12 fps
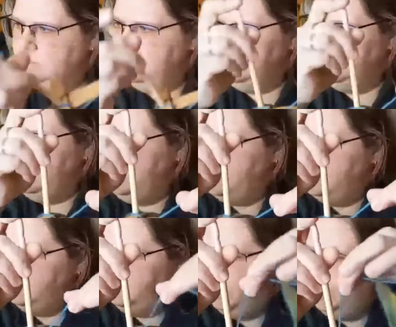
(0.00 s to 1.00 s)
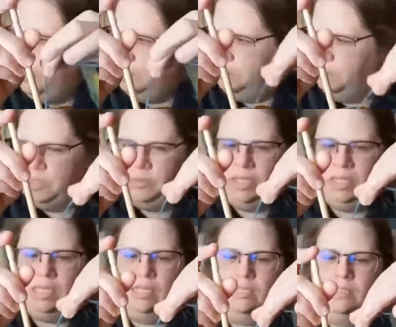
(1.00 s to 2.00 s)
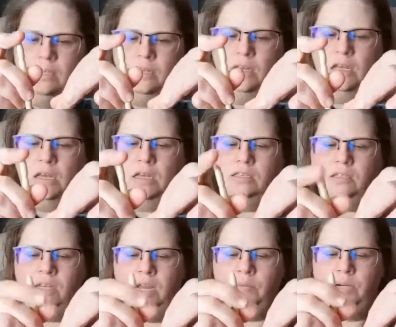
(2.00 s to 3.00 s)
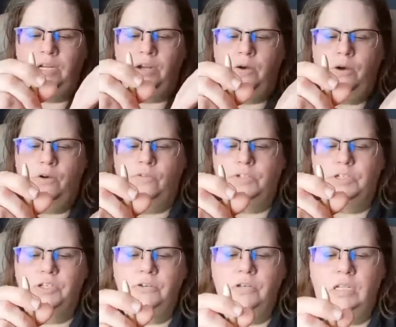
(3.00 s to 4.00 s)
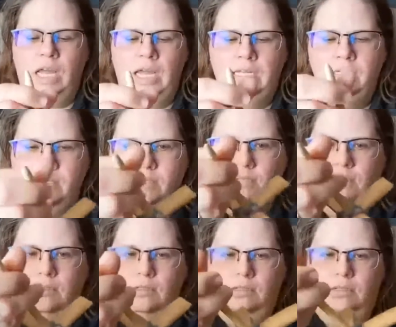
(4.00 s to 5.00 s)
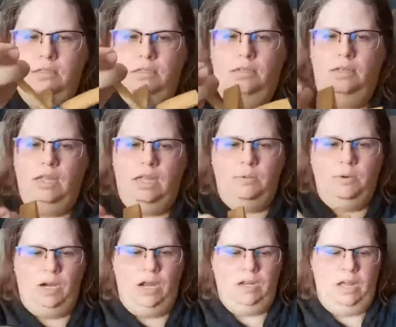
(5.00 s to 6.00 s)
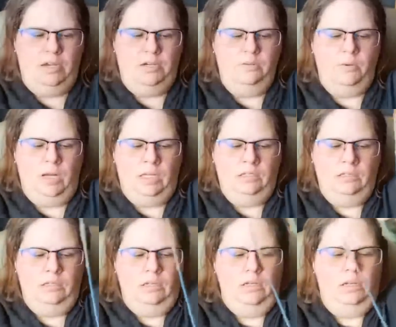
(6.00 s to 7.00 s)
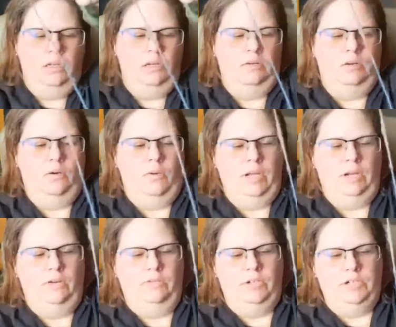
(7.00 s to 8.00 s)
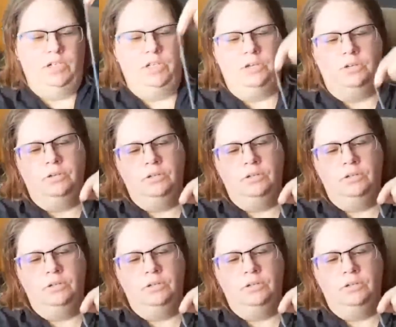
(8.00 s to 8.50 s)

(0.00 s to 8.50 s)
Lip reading: is right up between these. So now we're going to go over 2 glides and we're under 1. We're going over 2